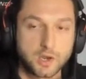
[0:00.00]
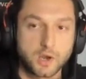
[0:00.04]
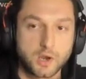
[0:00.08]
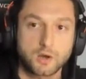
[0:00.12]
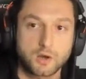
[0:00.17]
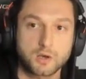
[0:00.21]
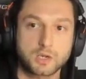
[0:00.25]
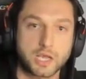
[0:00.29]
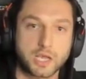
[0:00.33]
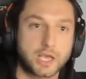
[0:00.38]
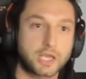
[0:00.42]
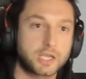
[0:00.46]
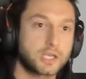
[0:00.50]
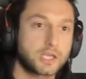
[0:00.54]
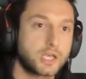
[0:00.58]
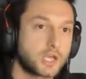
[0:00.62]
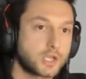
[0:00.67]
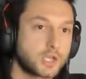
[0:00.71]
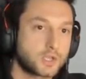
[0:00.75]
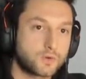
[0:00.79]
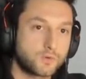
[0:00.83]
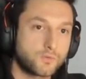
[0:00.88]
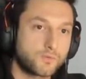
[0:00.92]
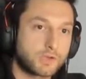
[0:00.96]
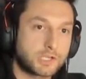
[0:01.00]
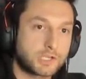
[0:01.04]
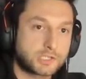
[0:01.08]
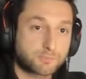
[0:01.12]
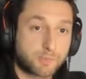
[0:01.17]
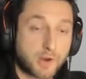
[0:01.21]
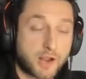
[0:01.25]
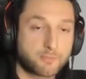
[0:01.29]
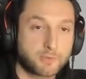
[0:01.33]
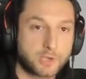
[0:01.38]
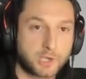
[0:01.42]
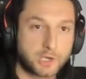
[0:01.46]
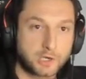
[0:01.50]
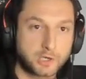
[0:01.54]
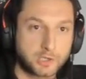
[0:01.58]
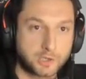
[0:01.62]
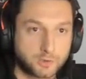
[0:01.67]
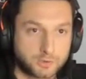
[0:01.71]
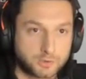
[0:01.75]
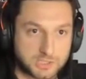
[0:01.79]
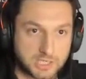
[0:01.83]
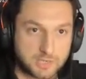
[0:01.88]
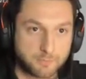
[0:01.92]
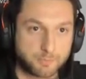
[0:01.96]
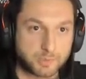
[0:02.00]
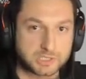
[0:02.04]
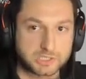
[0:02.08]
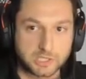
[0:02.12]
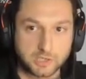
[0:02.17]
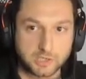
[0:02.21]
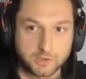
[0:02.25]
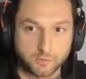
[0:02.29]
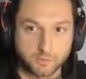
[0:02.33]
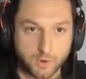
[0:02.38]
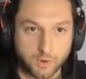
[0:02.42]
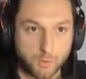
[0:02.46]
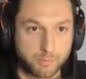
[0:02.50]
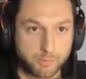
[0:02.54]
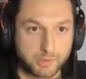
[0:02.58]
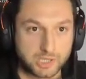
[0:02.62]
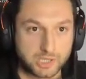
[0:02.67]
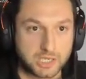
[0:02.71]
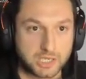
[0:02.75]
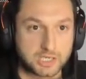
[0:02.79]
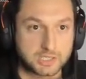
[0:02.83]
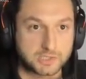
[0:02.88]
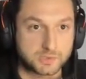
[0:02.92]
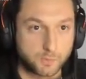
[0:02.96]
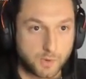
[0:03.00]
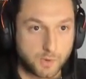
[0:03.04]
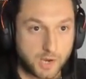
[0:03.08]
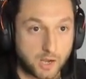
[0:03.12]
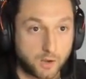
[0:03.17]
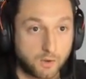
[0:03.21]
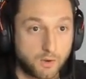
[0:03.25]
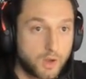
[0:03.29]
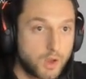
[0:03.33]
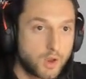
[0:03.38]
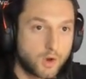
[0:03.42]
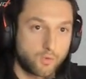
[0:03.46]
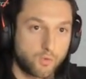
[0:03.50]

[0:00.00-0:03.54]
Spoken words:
Okay. Juve is probably going to go deep into Europa League as well.